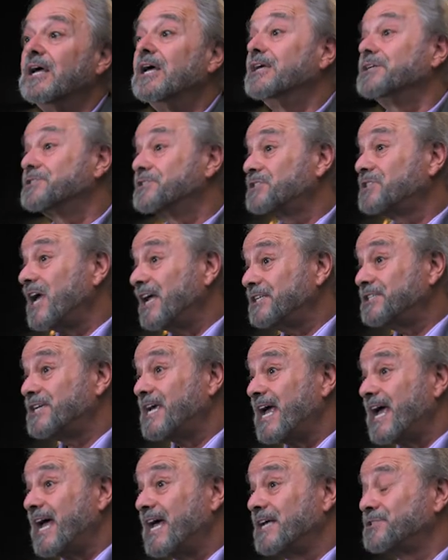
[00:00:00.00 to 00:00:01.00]
such
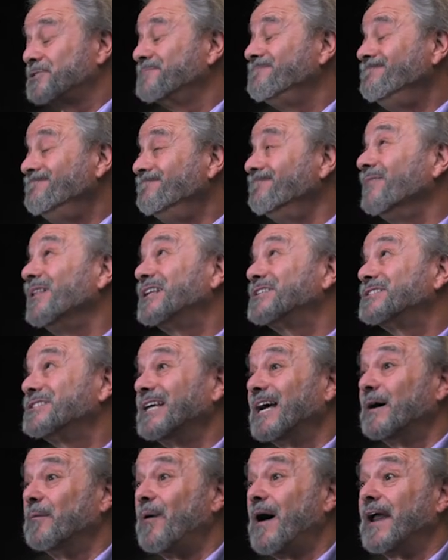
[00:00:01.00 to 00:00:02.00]
as, hmm, let's
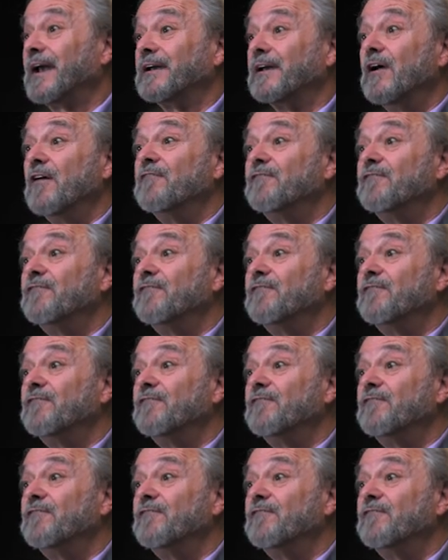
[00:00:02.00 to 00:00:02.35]
think about it,